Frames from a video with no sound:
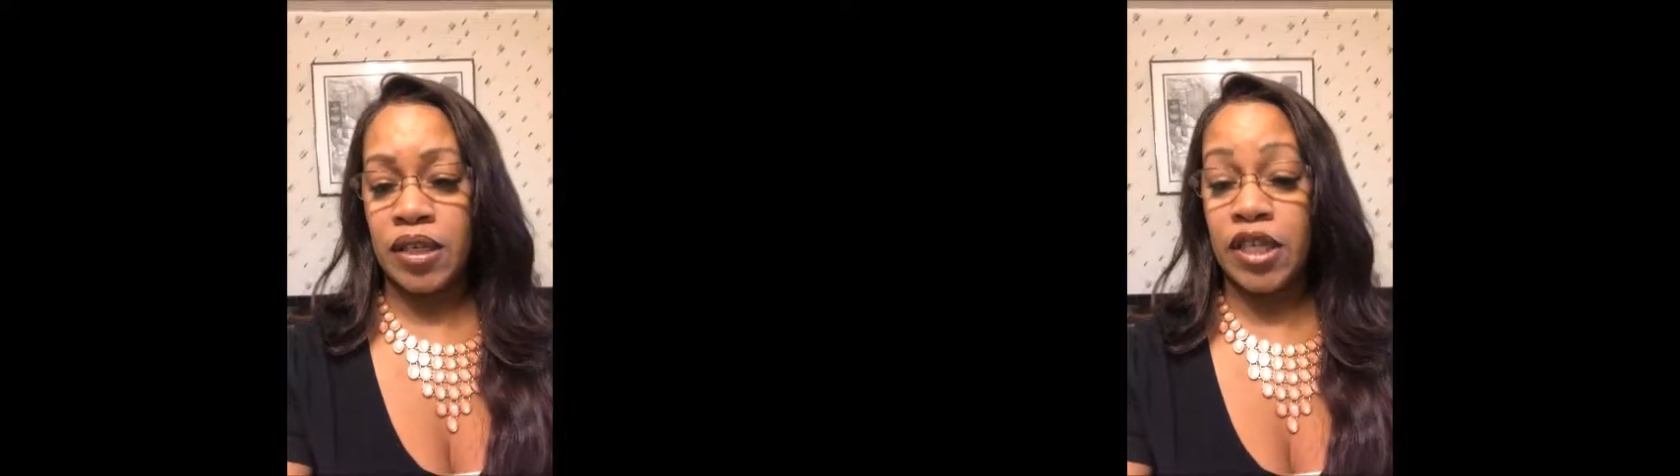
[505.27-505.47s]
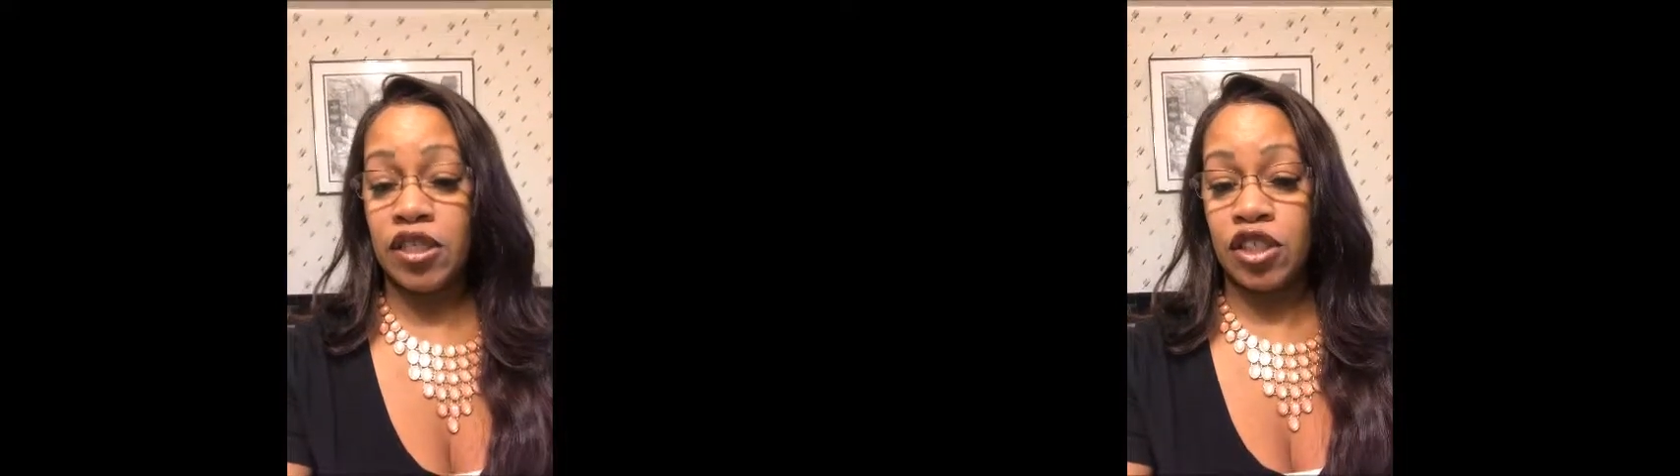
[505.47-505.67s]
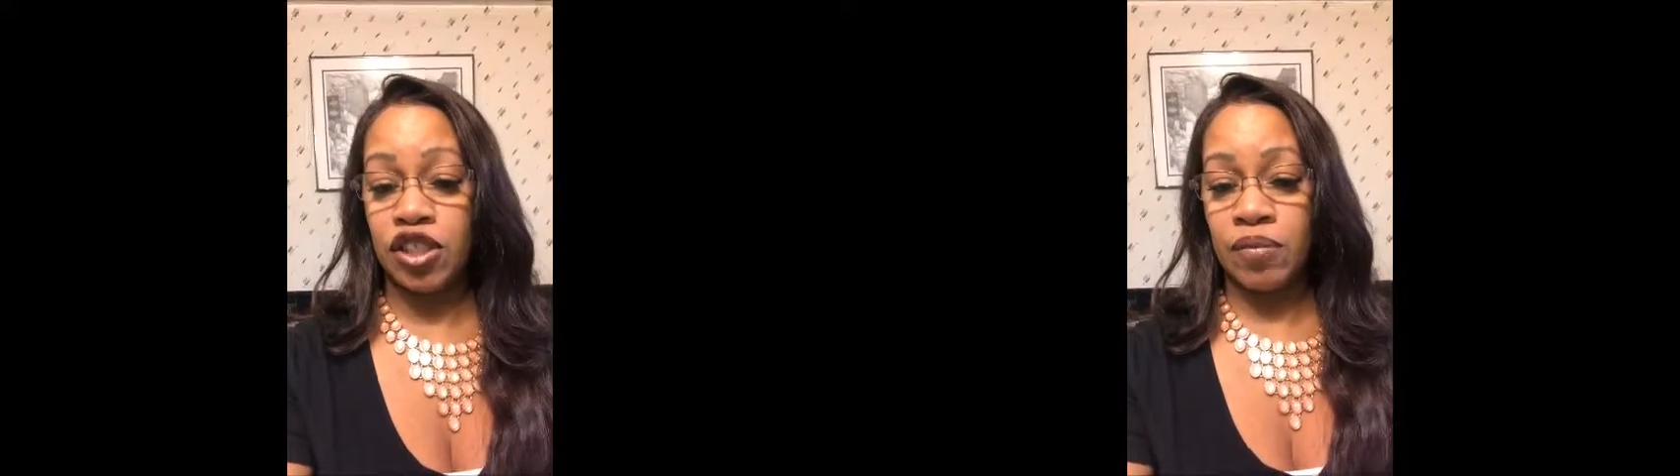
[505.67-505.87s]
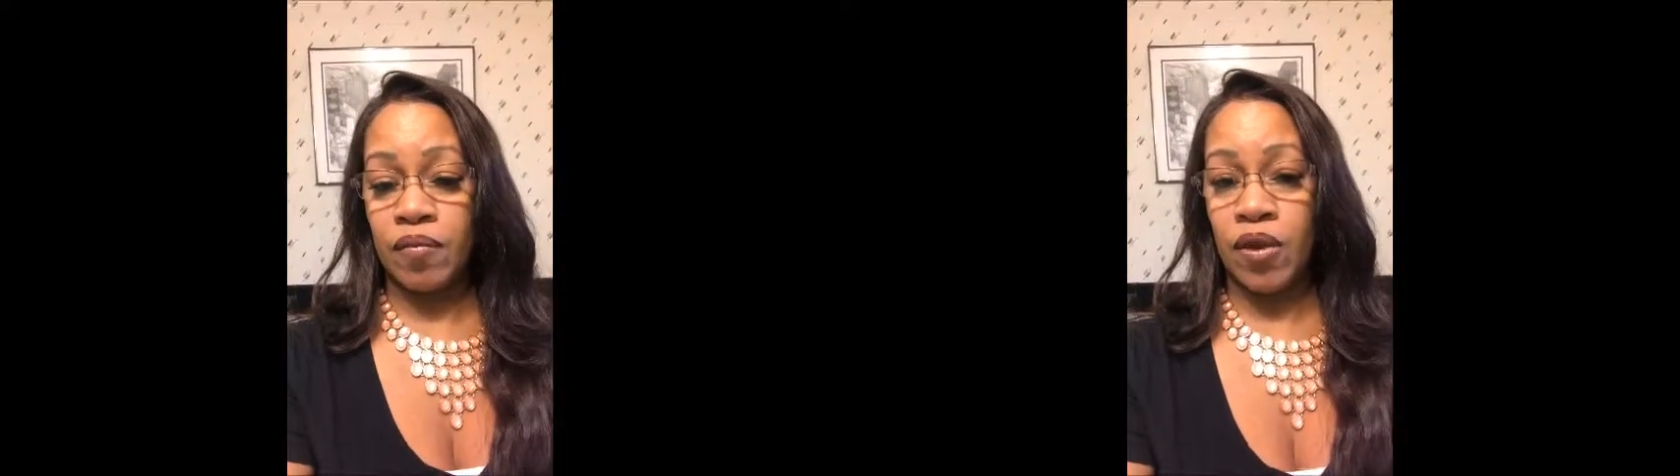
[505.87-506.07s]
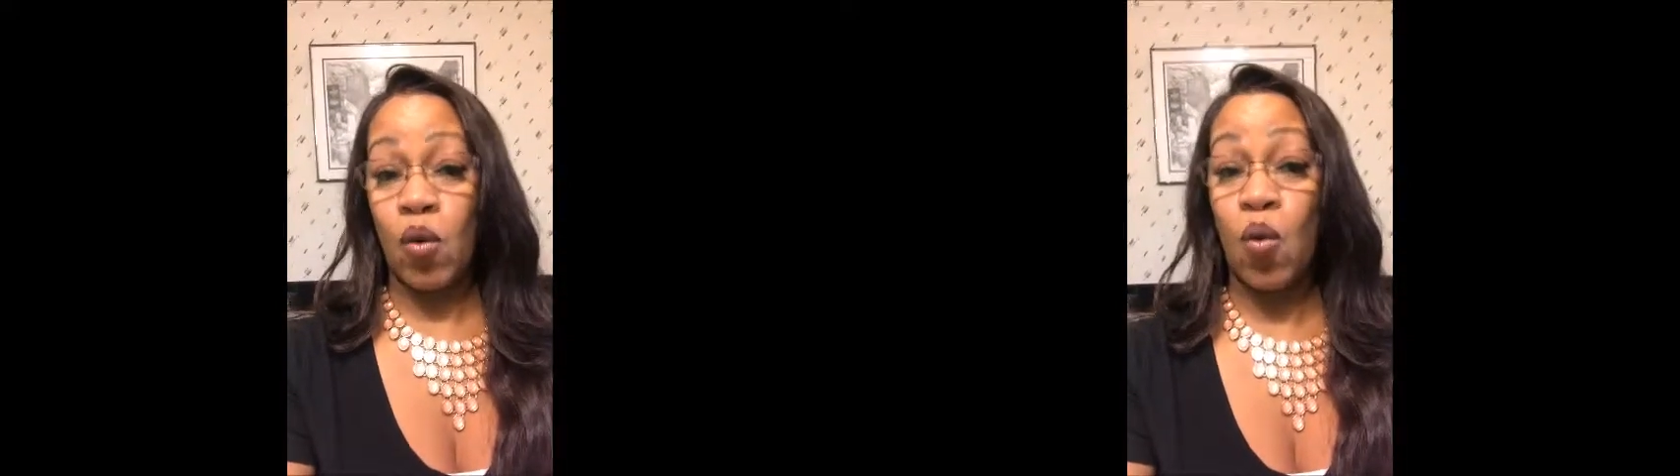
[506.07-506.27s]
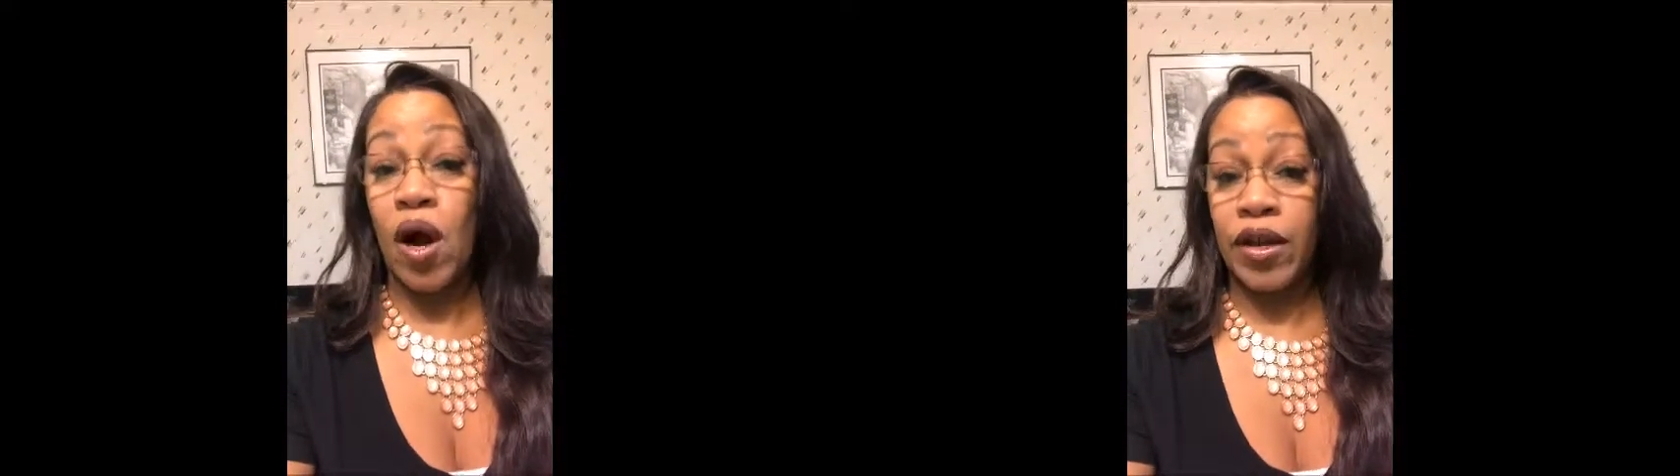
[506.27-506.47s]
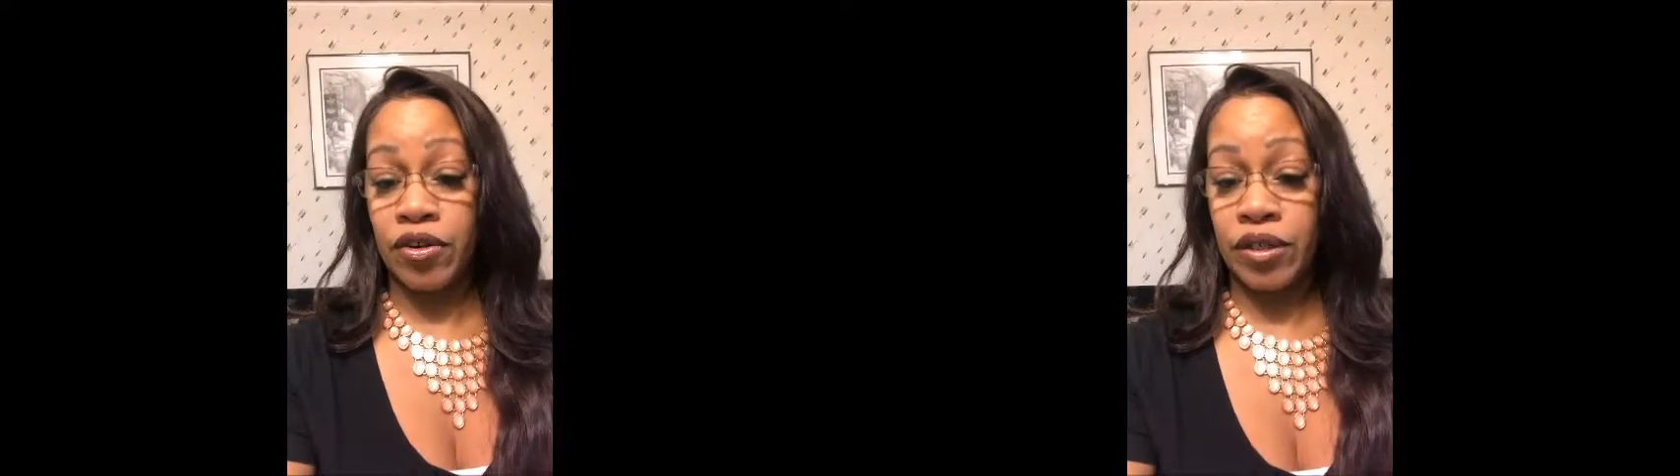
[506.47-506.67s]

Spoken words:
an inch wider.